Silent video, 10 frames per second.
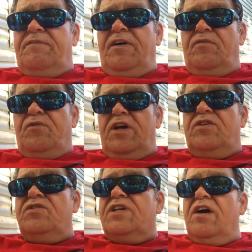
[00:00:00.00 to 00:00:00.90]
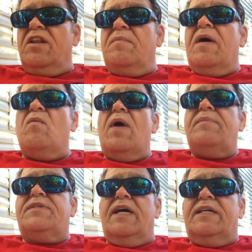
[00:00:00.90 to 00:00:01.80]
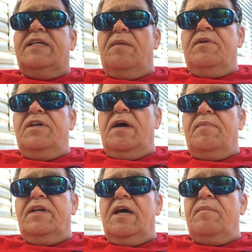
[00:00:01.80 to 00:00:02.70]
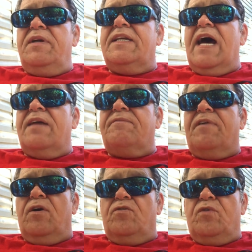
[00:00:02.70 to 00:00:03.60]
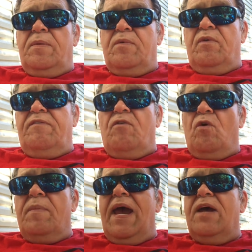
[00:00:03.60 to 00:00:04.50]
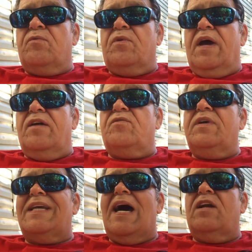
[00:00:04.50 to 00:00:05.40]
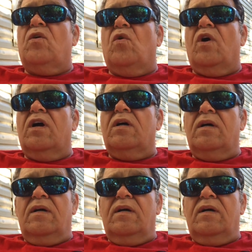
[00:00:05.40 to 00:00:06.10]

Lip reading: Feel free to share them on our website, www.fairtreatmentreformandreentry.org.